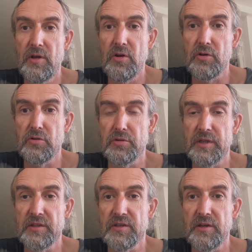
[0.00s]

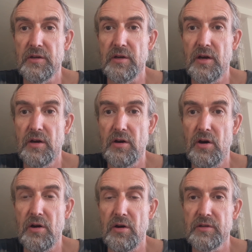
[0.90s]
according to
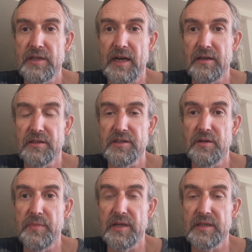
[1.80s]
our talents and
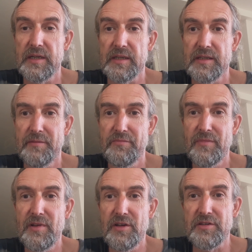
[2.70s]
abilities.
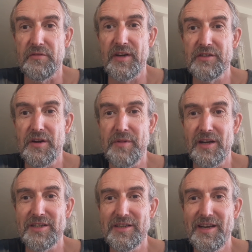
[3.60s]
So thanks very
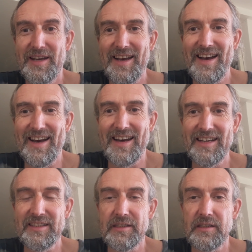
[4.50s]
much,
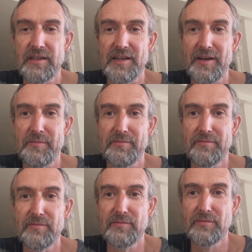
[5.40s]
and
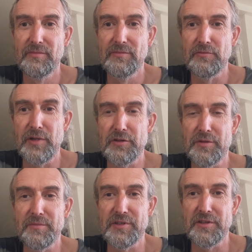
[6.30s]

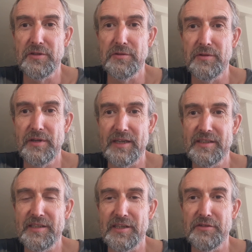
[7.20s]
welcome to
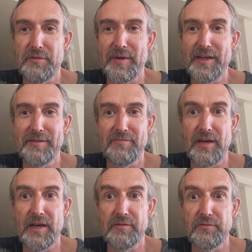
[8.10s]
Extinction Rebellion,
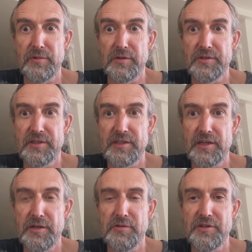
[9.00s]
and we'll
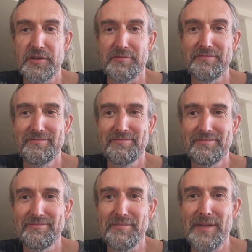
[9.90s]
see you soon.
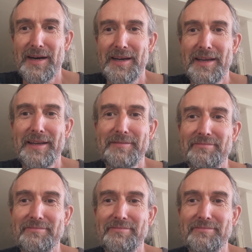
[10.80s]
Bye.